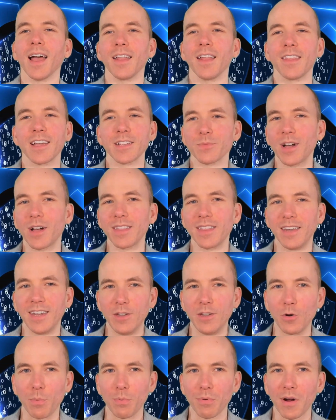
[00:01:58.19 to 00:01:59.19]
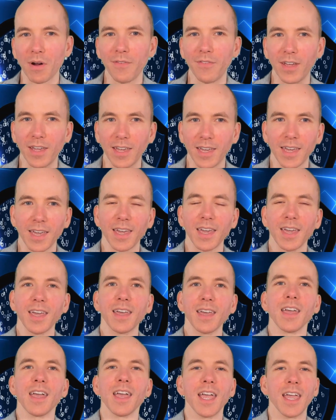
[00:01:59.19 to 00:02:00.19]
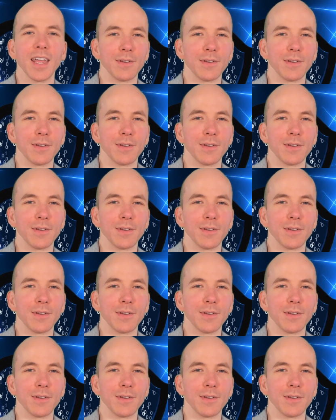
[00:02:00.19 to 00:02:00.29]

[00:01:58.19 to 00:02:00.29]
and that's why they need your private key